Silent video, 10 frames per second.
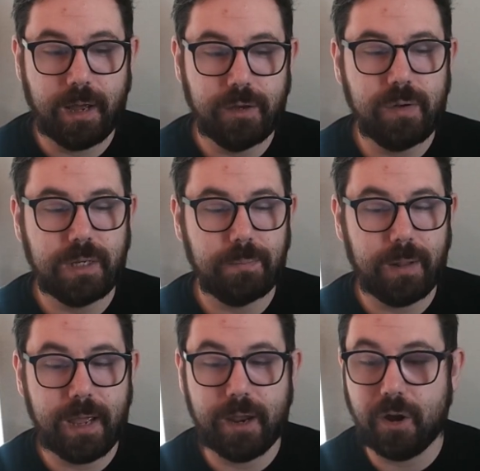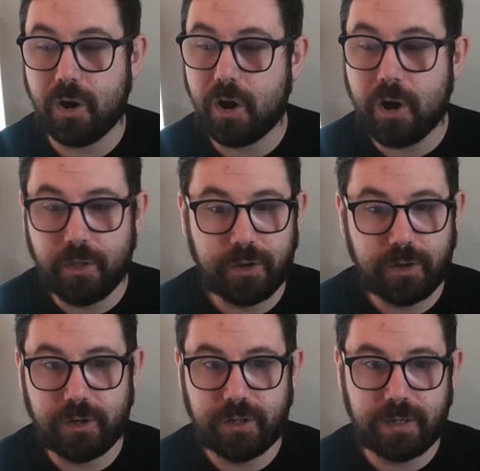You get to play all the
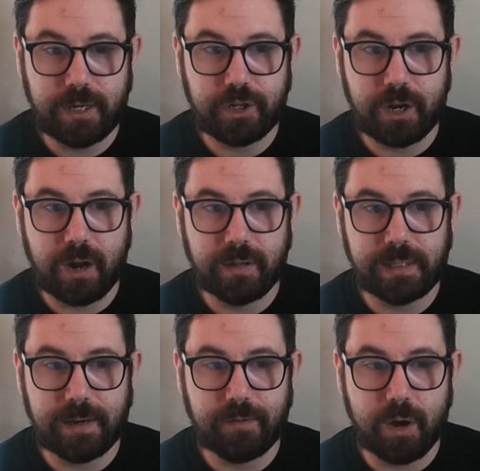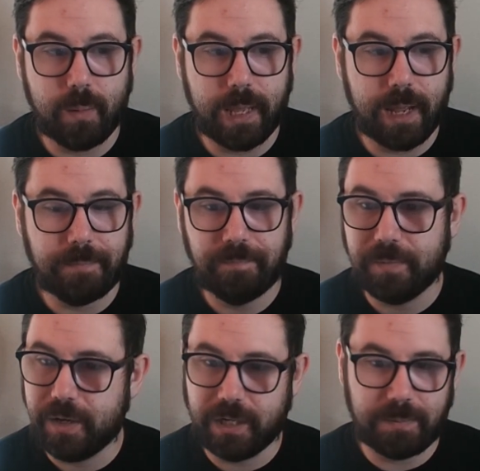good ninja cards that have Go Again.
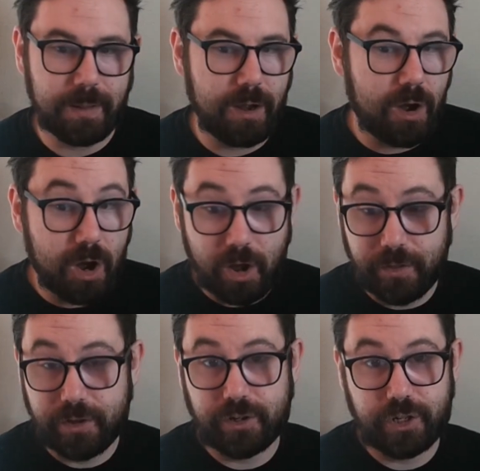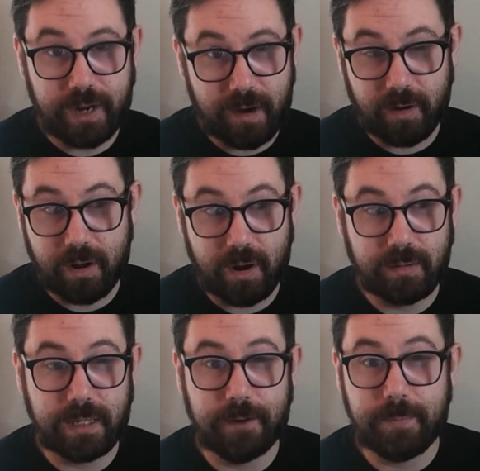You get to play all the good generic
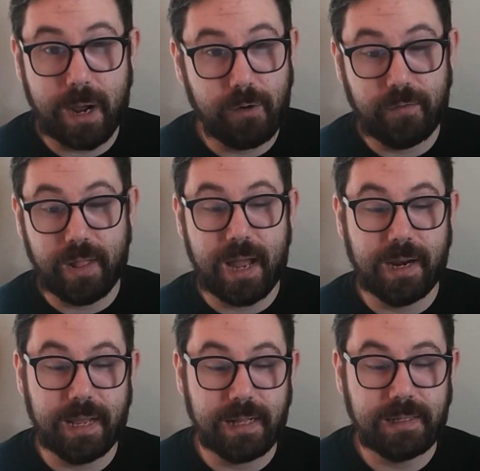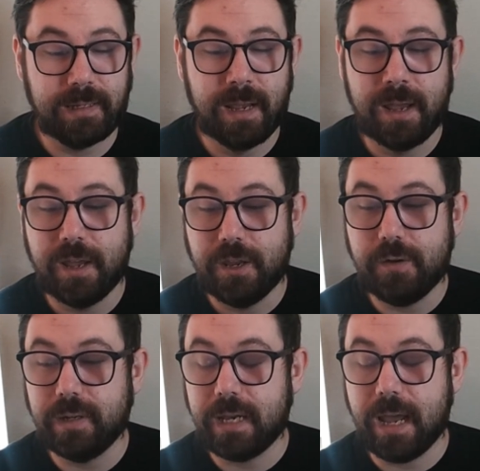cards that have powerful on hits.
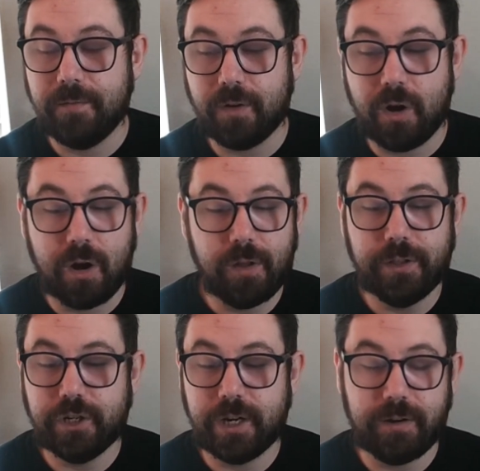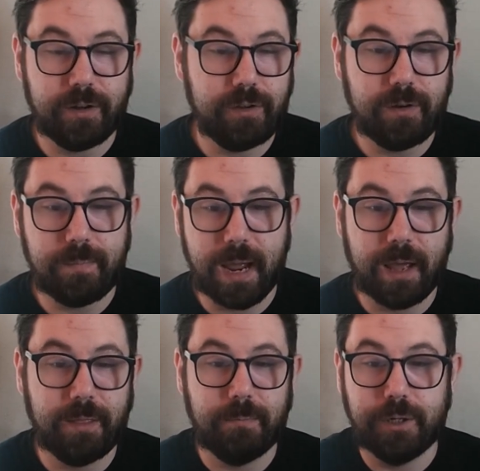You get to have all the generic good
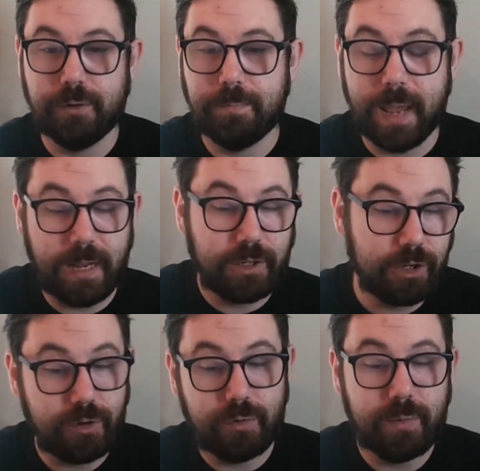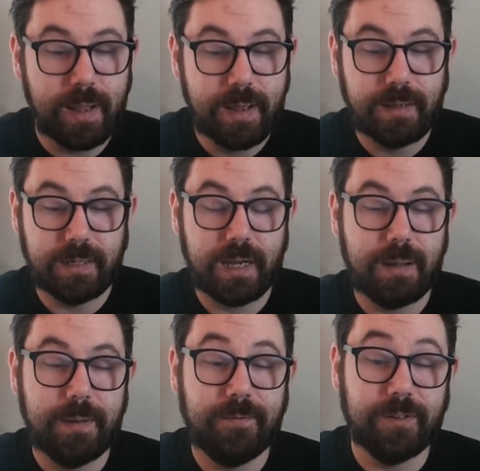math in which you pay 2 to
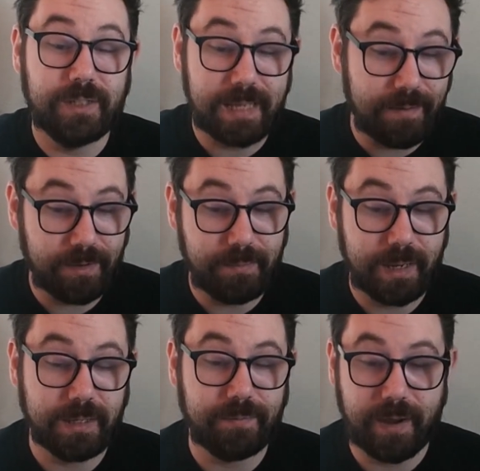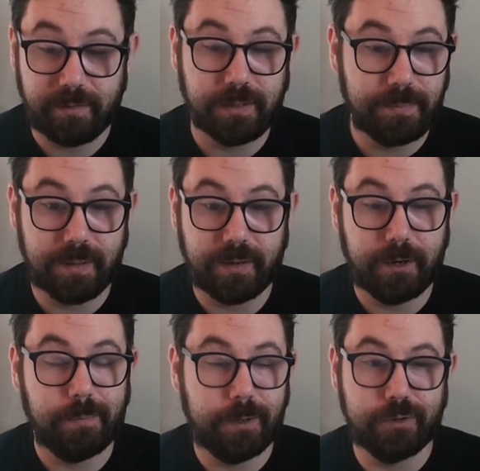come in for 7 because of Ira's ability.
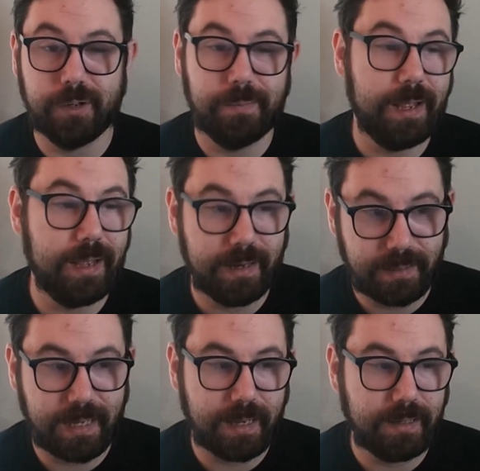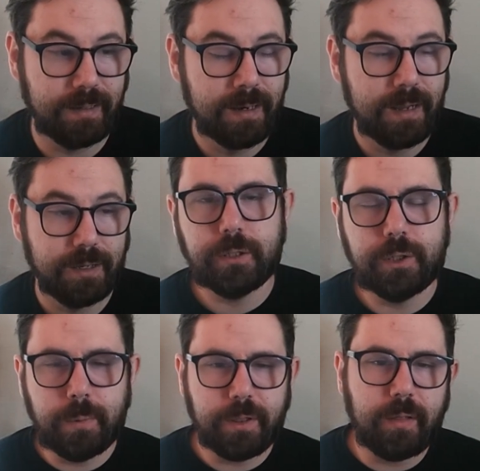You're usually playing it at second.
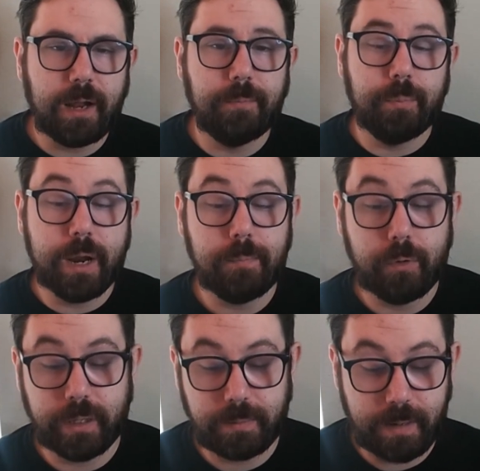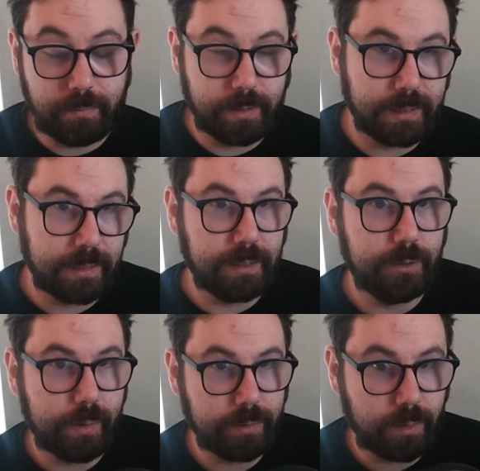So with a lot of breakpoints being presented
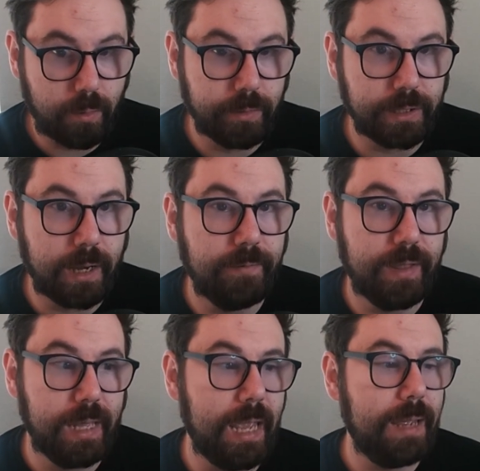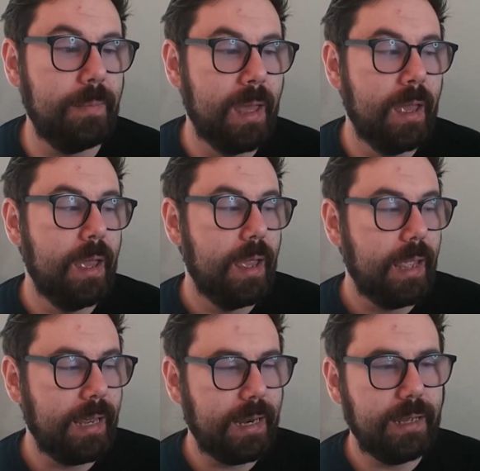throughout the course of the game,
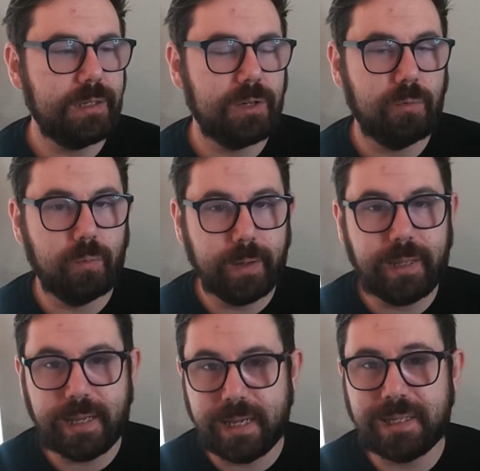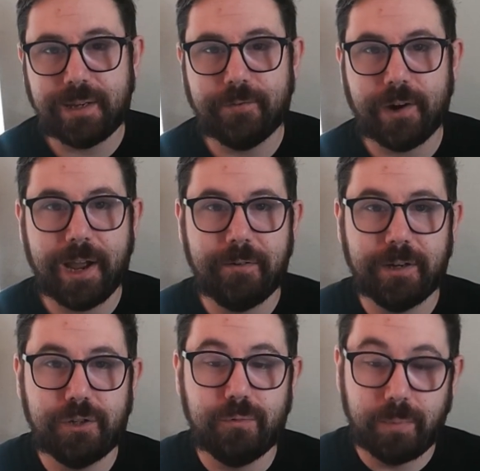it is really easy for
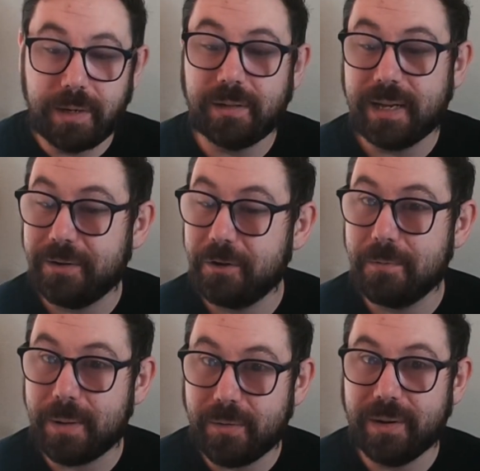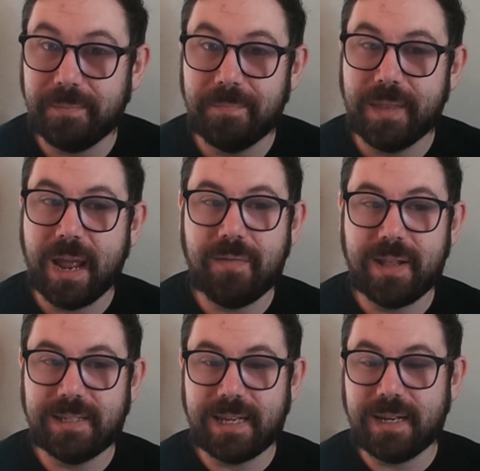Ira to whittle down her opponent and
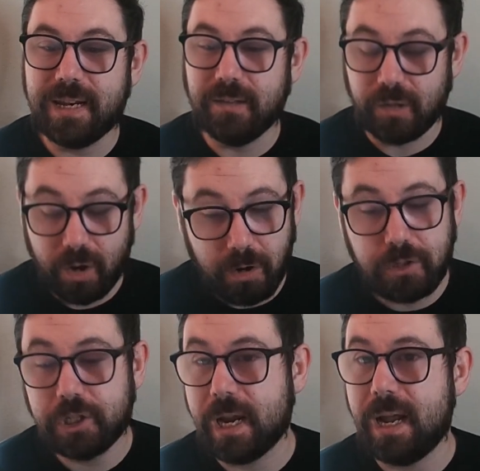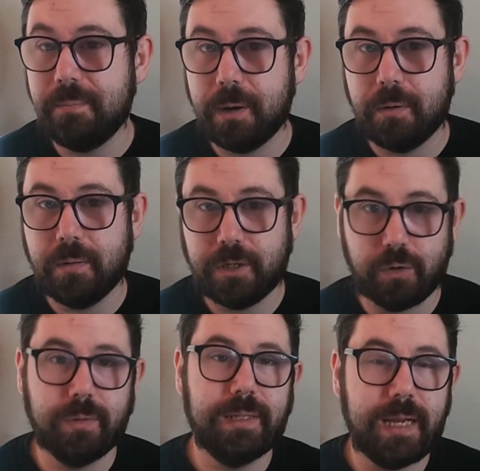then send a large combo
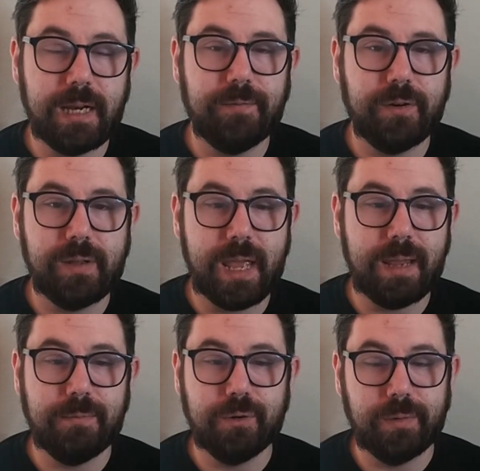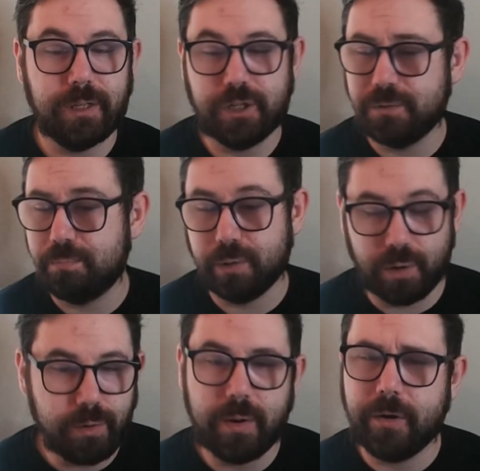towards the end of her game to really just
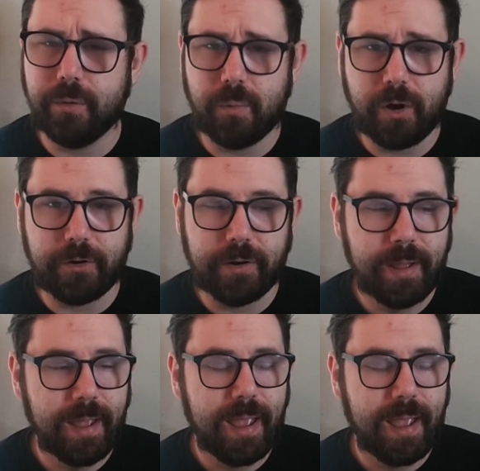blow you out of the water.